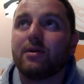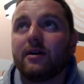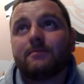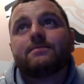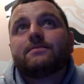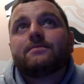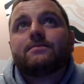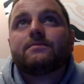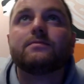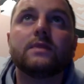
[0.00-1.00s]
But
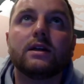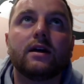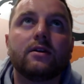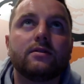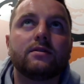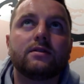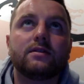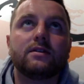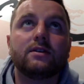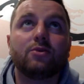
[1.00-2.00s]
you know,
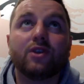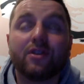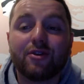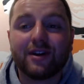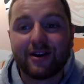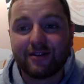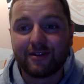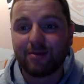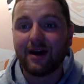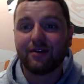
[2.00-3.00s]
you would have thought they go into
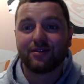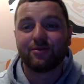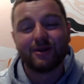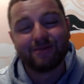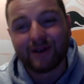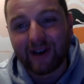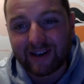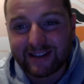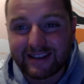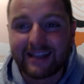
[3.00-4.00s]
the playoffs and win, but
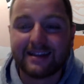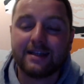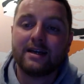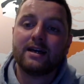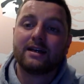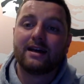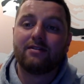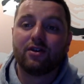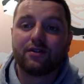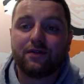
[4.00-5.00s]
like I said,
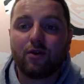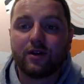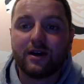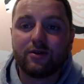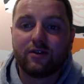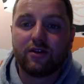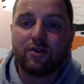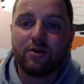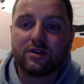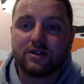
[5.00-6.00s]
they've lost 4 0
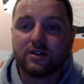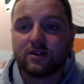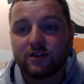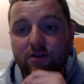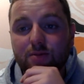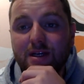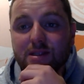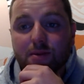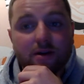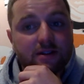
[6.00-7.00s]
to, to
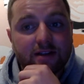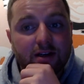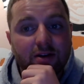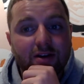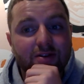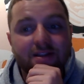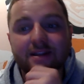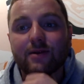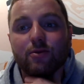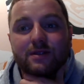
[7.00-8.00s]
Peterborough, so it looks
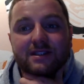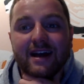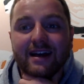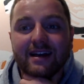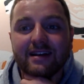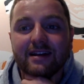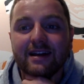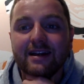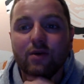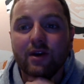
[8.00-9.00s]
like they will be staying in
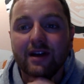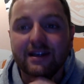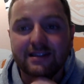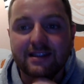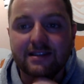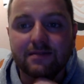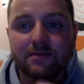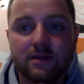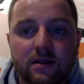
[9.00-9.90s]
League One next season.